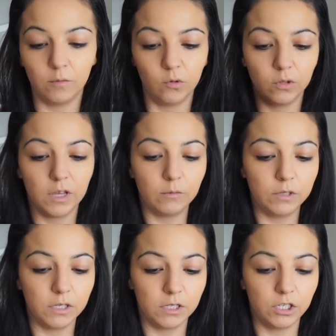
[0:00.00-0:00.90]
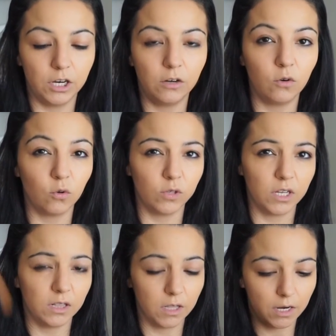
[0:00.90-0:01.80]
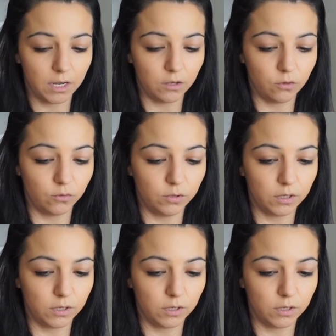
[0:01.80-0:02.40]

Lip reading: So that was in the shade Golden that I used